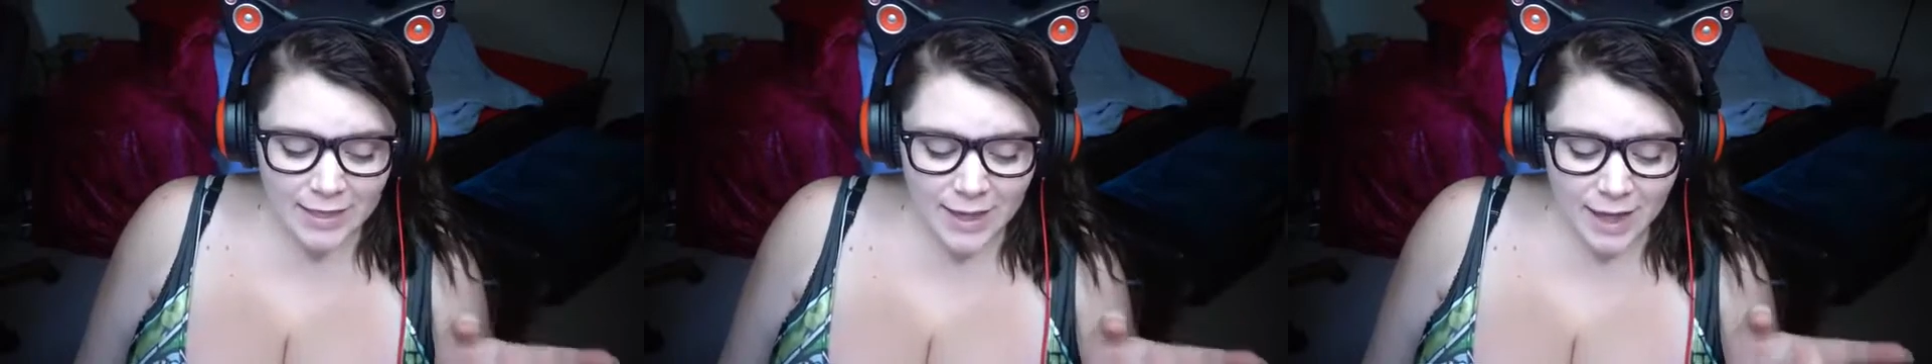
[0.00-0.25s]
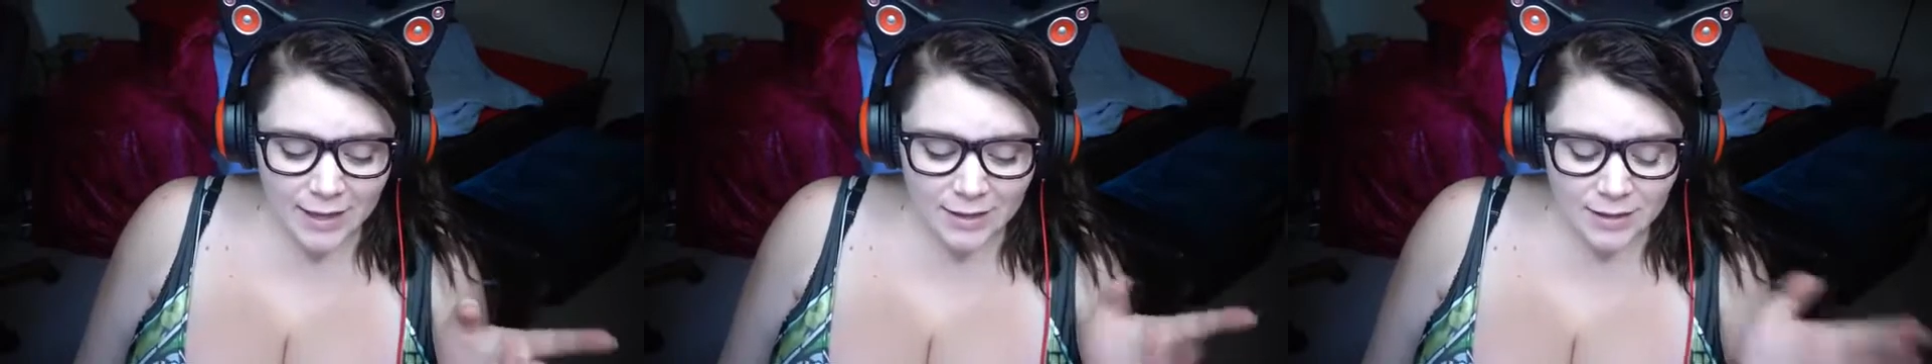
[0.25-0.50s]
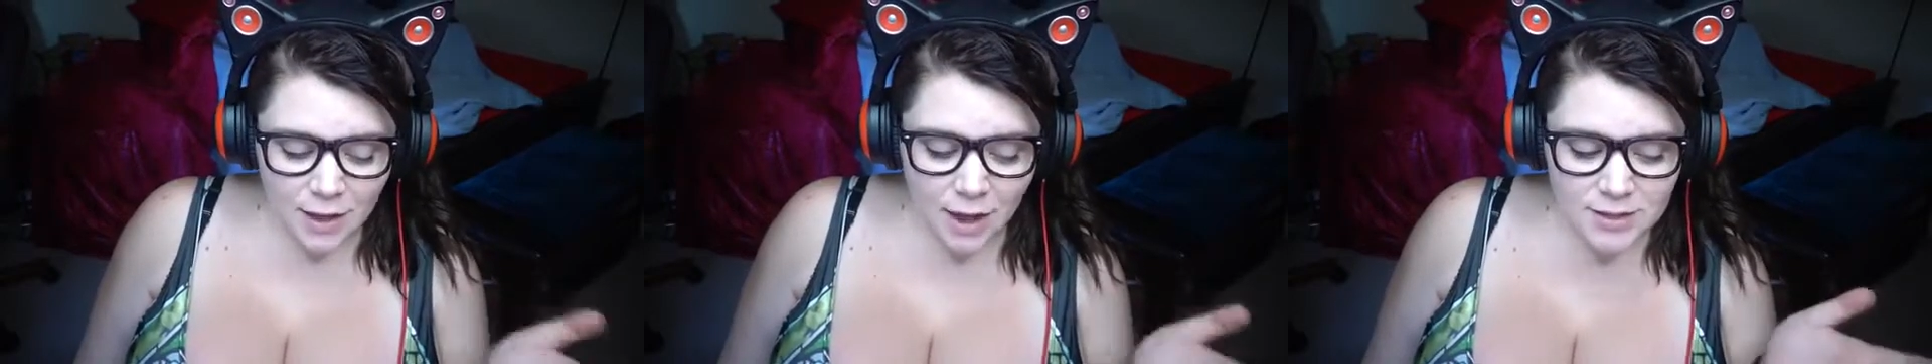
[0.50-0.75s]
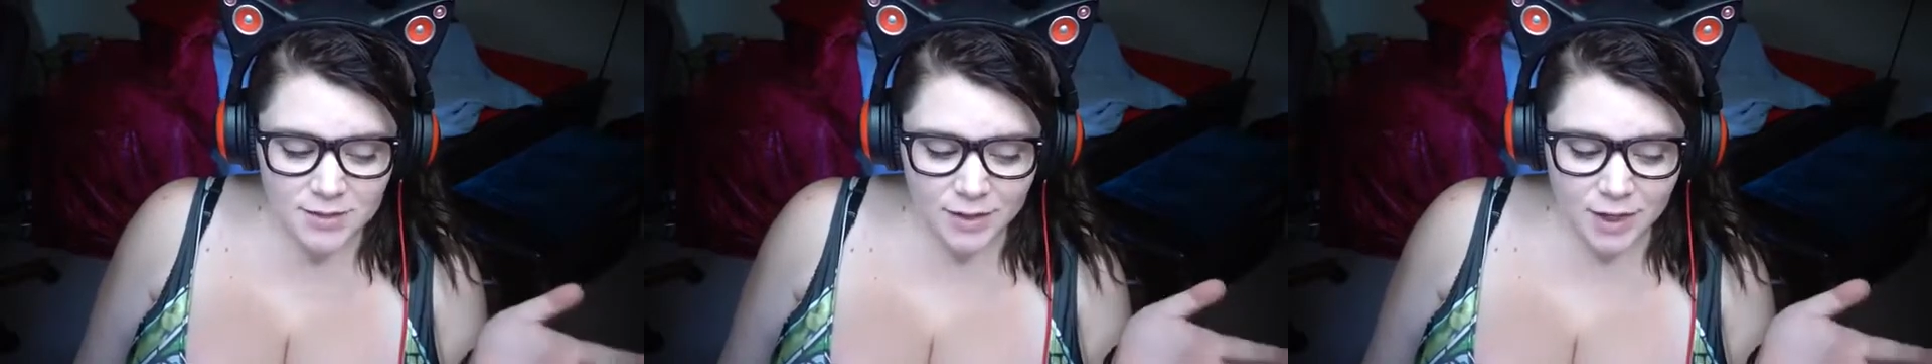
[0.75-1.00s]
that the
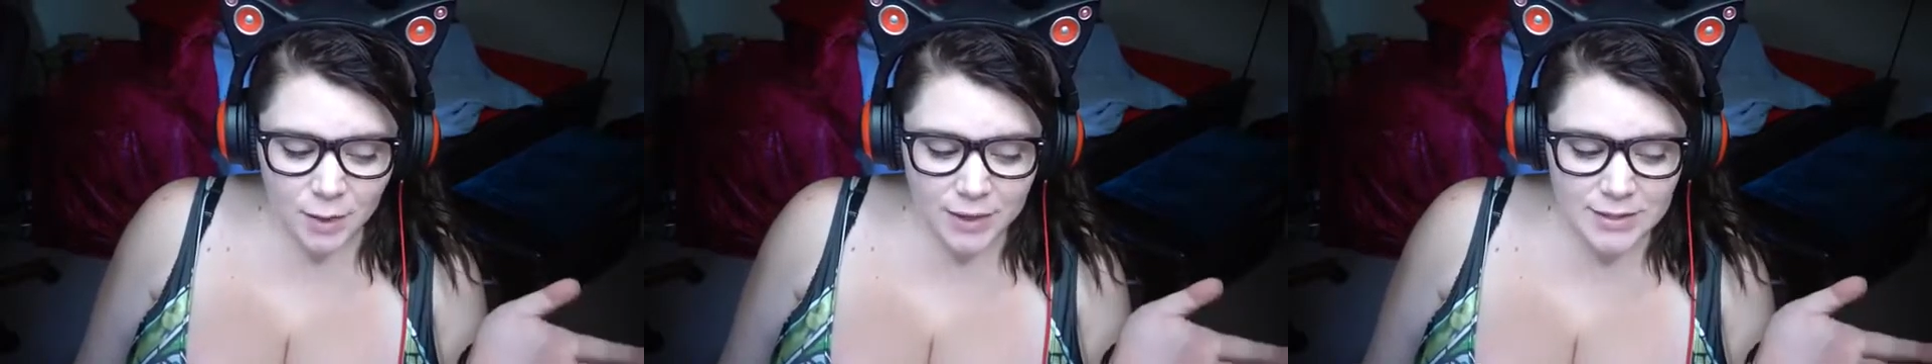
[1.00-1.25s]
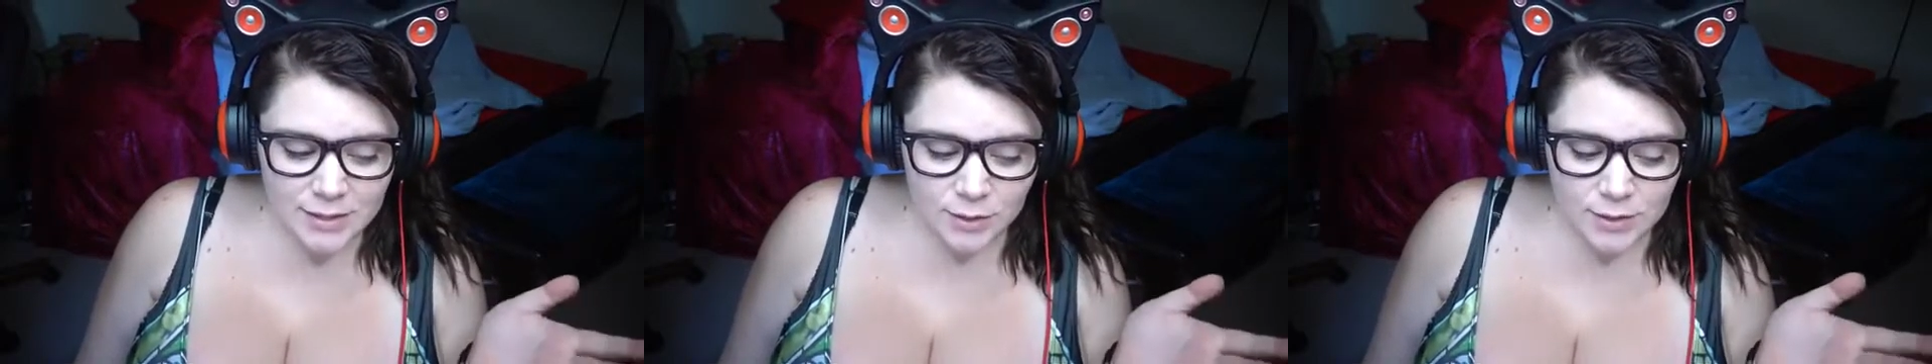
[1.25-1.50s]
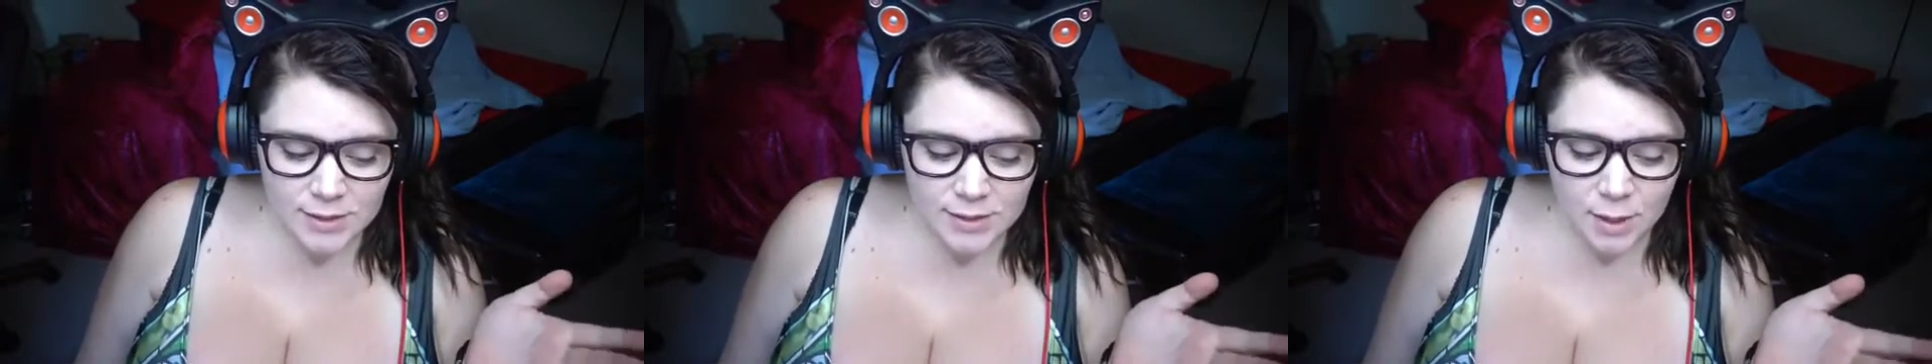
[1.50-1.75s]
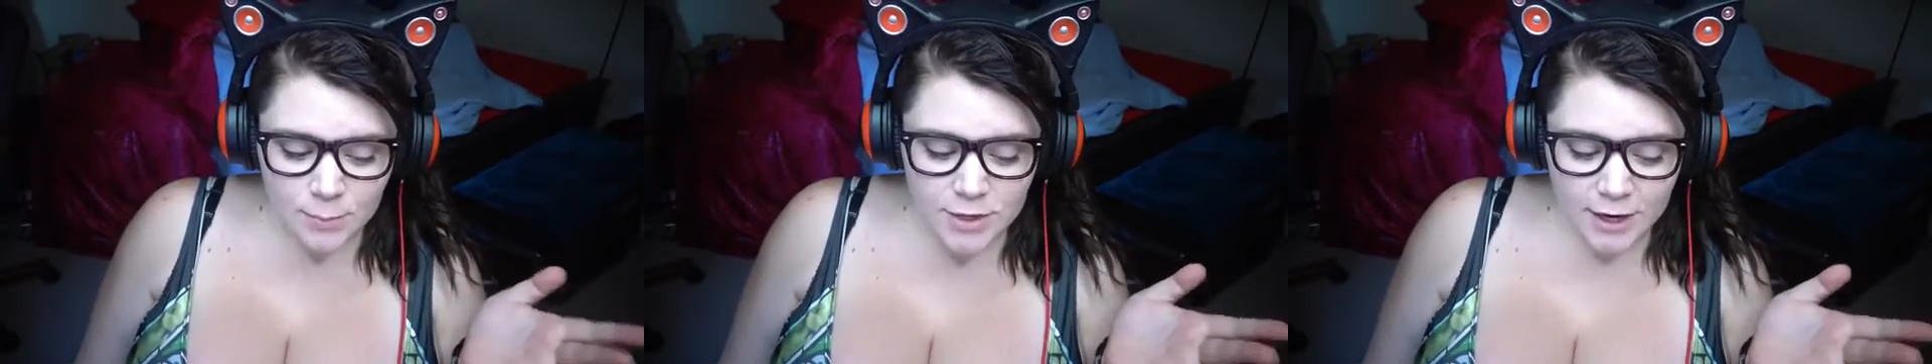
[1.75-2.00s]
last video I did on this
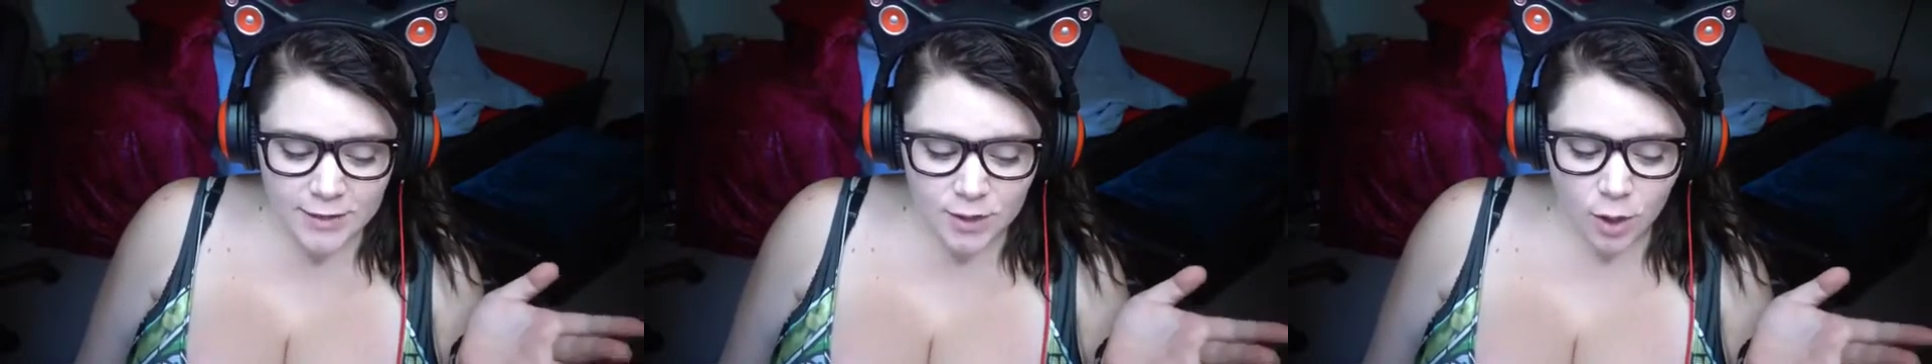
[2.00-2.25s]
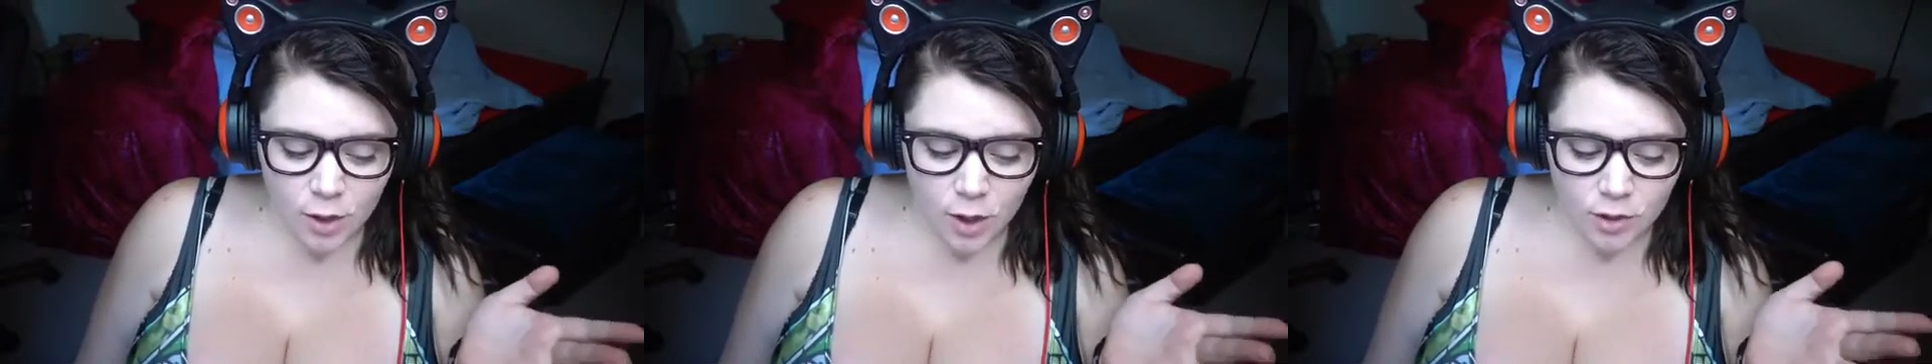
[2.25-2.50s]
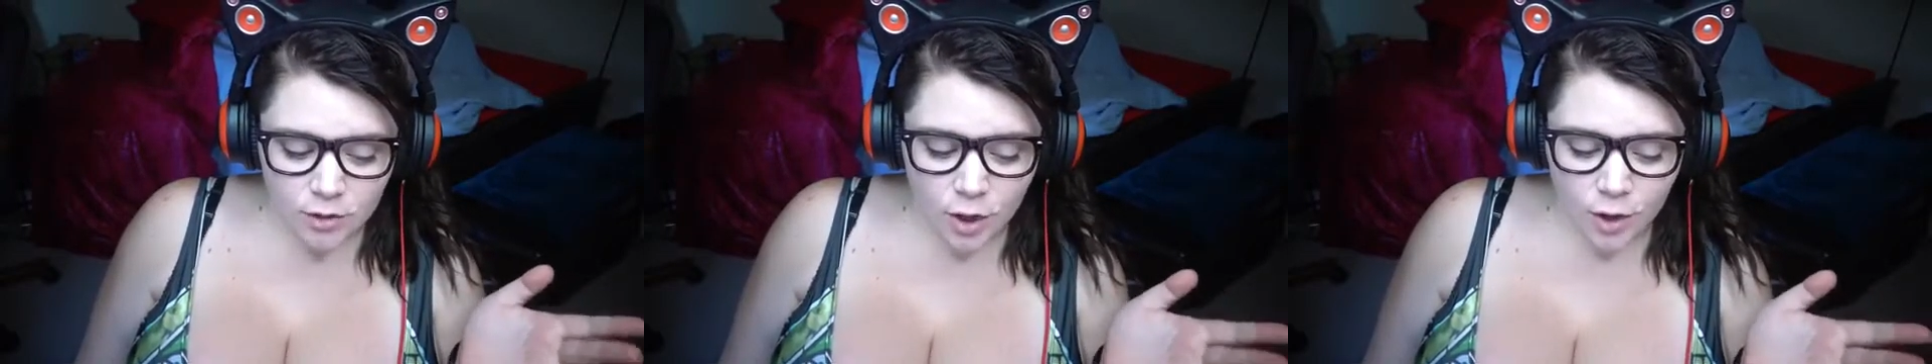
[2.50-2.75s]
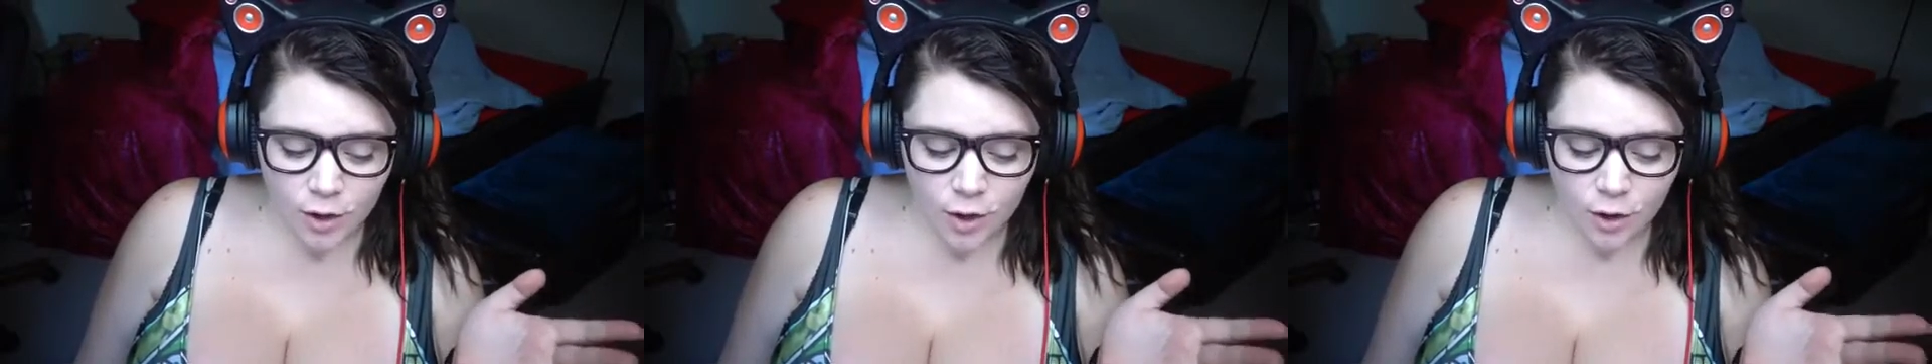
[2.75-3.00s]
subject got a
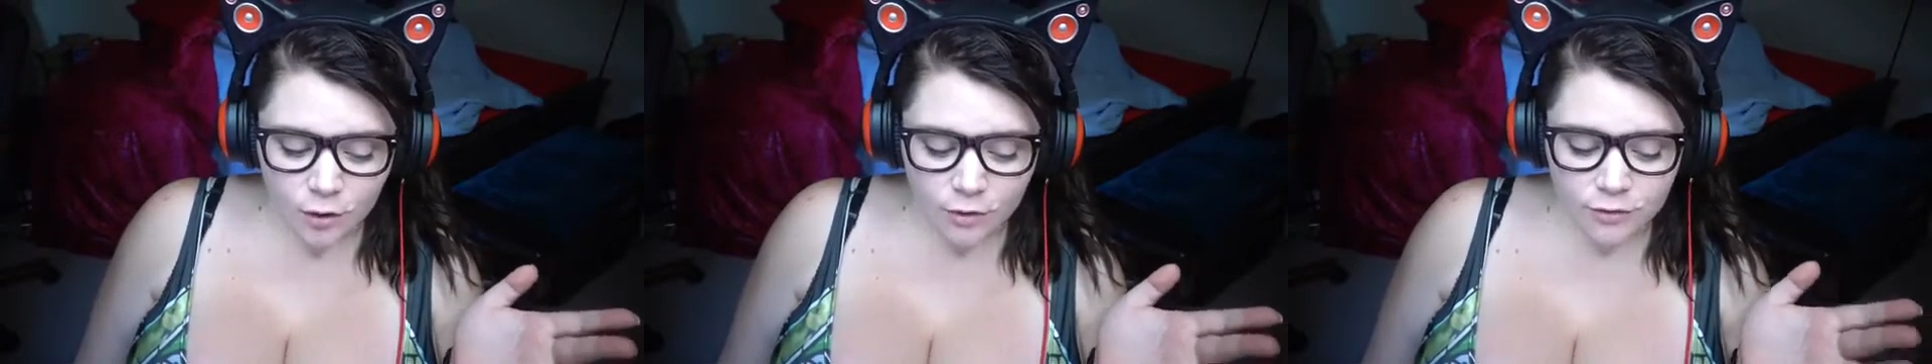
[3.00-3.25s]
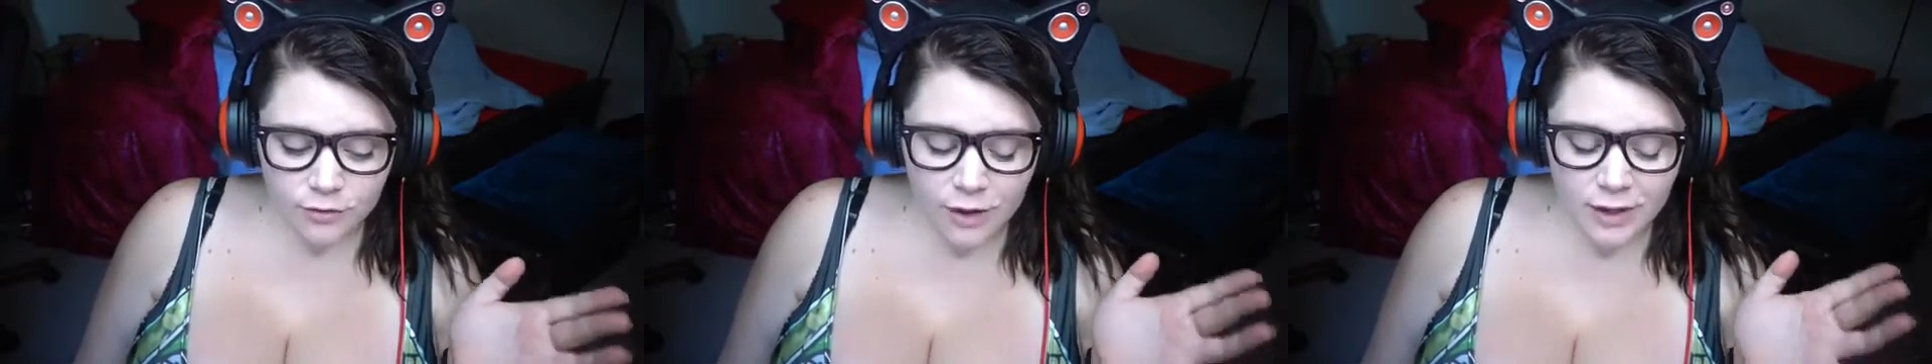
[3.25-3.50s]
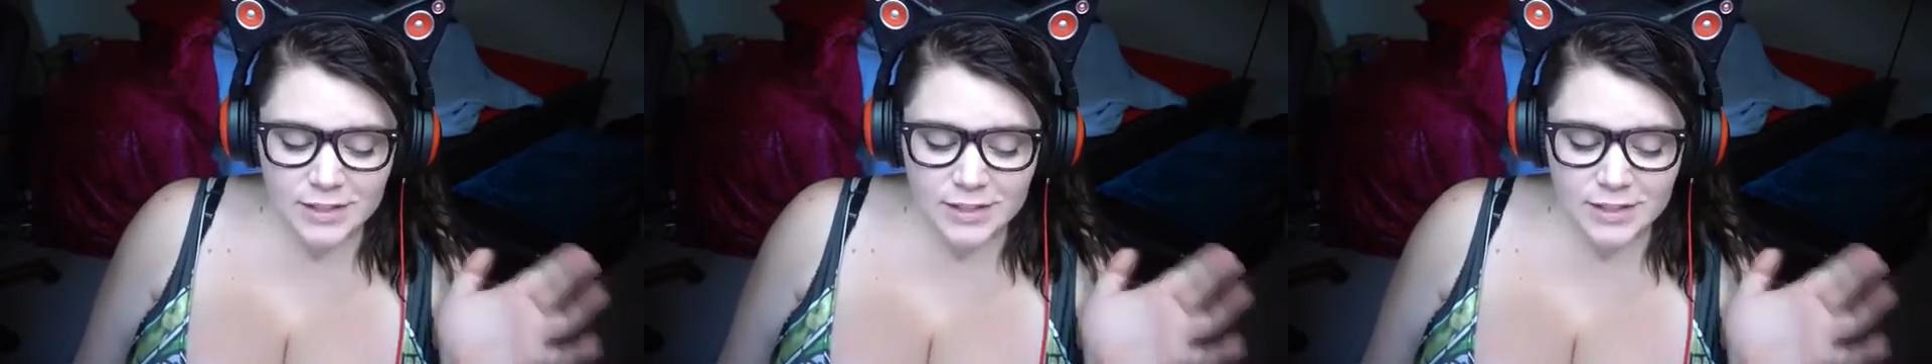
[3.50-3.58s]
lot of